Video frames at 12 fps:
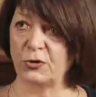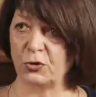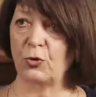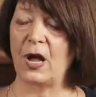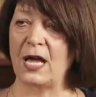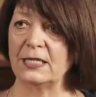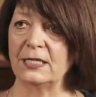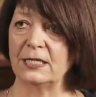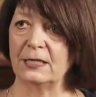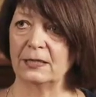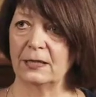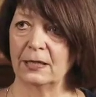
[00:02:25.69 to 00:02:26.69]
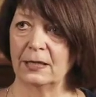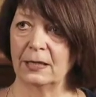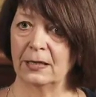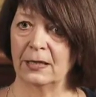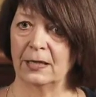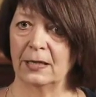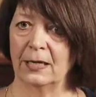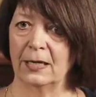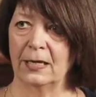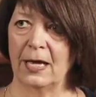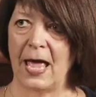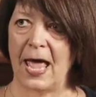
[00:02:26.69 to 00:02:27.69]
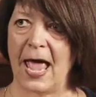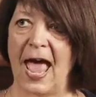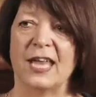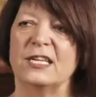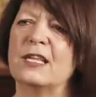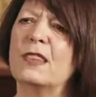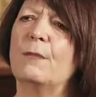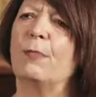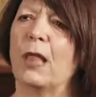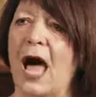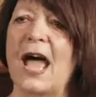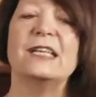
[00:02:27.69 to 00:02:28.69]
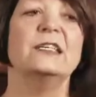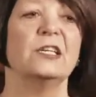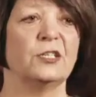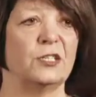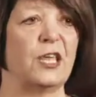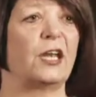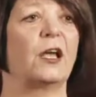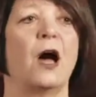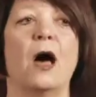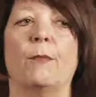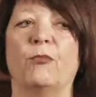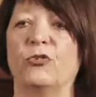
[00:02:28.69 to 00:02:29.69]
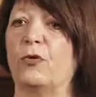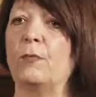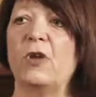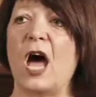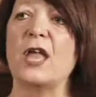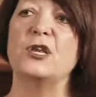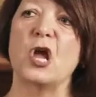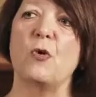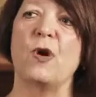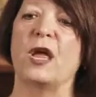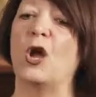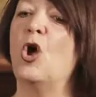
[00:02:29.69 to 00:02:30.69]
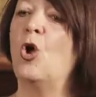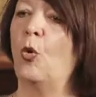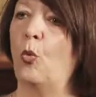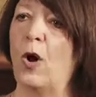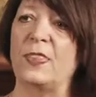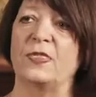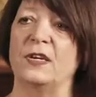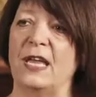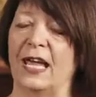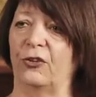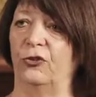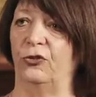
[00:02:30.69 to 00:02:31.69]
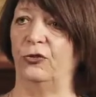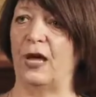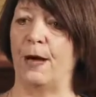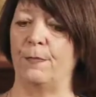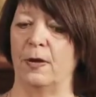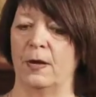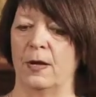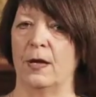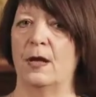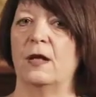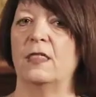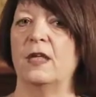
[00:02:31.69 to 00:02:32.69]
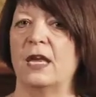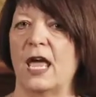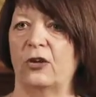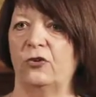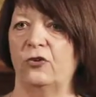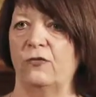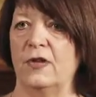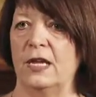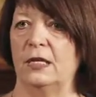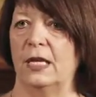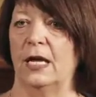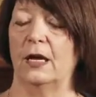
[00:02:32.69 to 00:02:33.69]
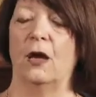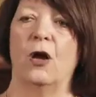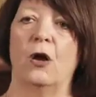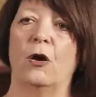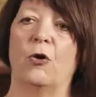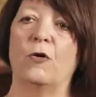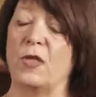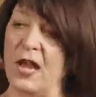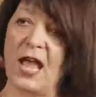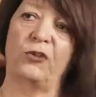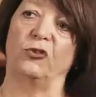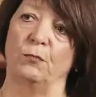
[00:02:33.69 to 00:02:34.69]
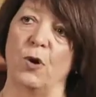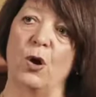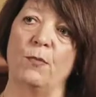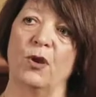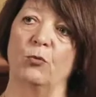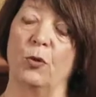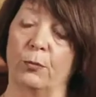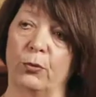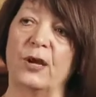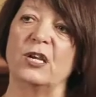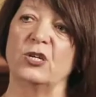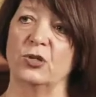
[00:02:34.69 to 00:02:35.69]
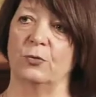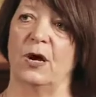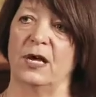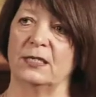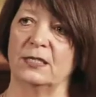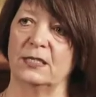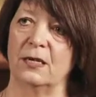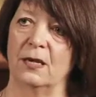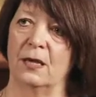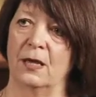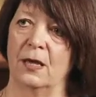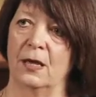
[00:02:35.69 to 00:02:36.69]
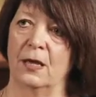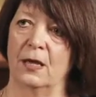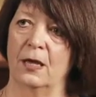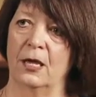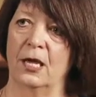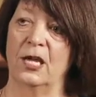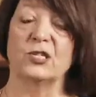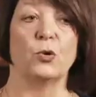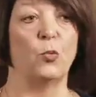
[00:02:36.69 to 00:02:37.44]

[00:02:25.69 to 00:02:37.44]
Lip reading: trust, and in the blindness that comes from not knowing what the next step, the next feeling, or the next moment will bring to us, is a